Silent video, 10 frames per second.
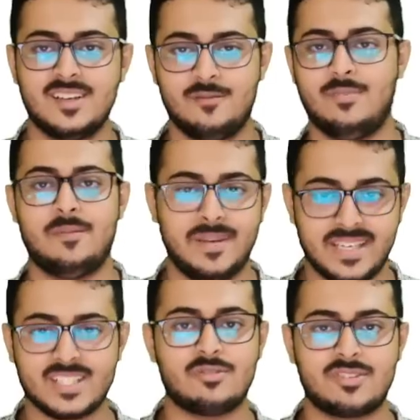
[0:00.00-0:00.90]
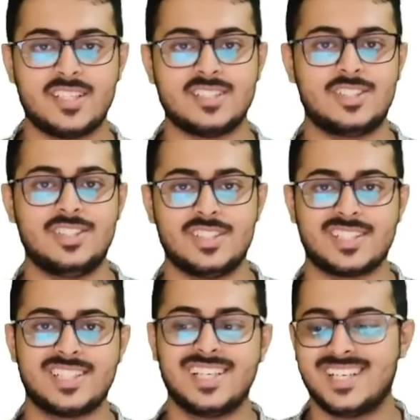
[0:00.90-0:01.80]
by being a software engineer.
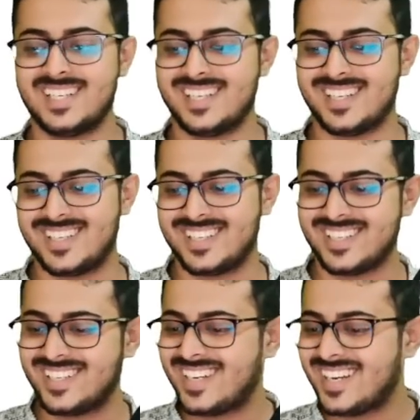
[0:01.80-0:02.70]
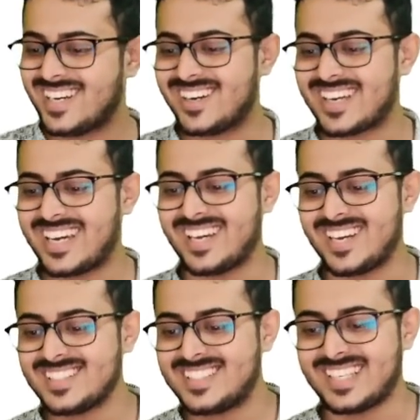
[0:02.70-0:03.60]
Okay,
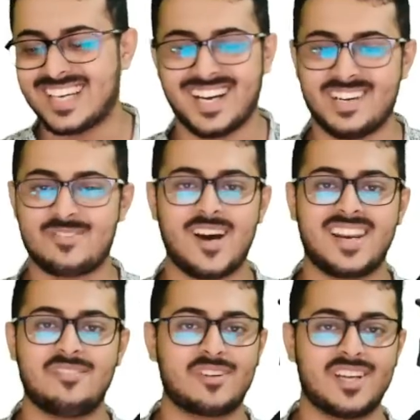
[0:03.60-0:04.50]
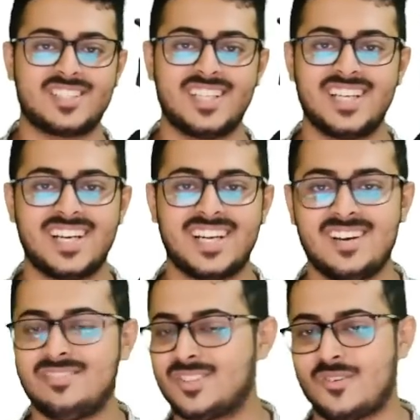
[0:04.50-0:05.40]
see, if you are a freshie in
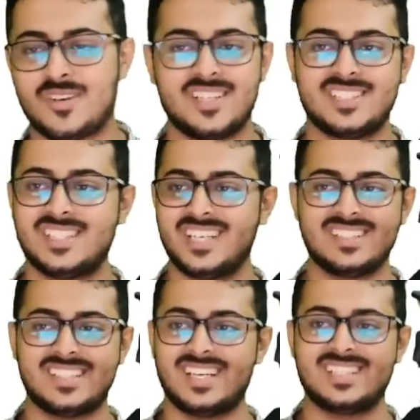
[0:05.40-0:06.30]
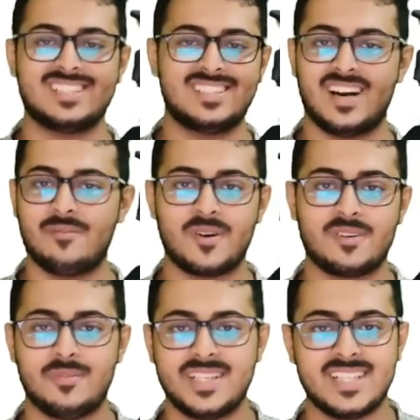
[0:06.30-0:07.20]
India, software engineering, the amount
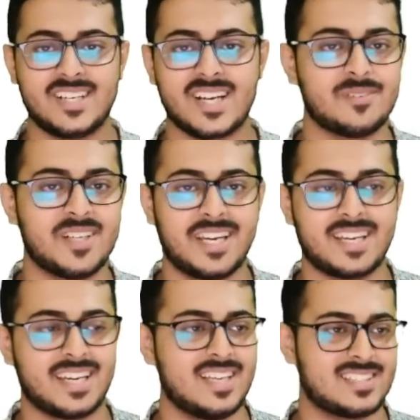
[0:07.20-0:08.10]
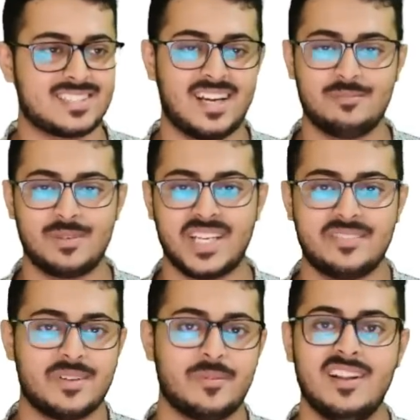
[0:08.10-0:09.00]
of money that you can make is
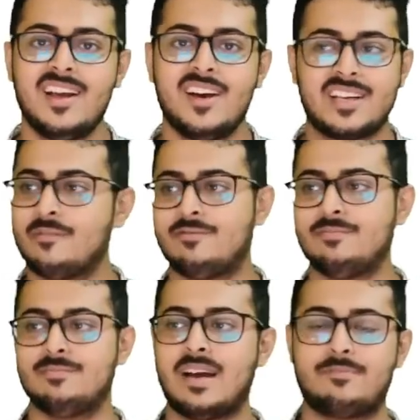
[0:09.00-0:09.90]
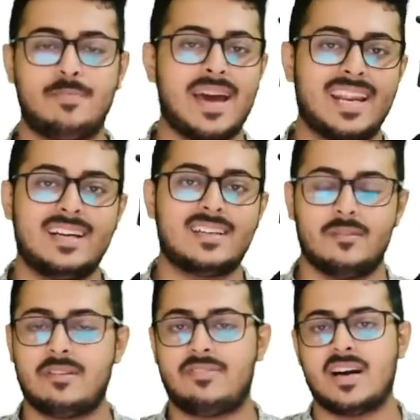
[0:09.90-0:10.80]
unbelievable. My
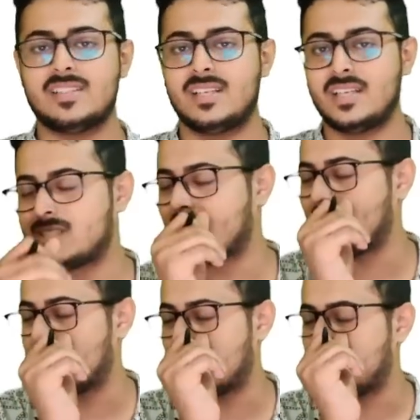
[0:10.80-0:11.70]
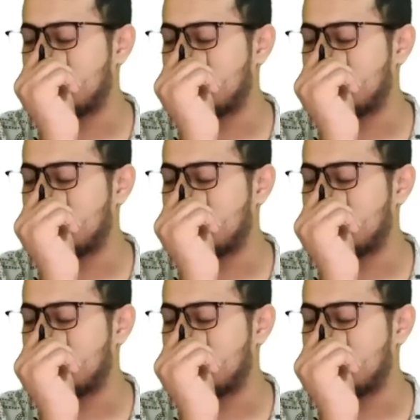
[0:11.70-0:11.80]
father is a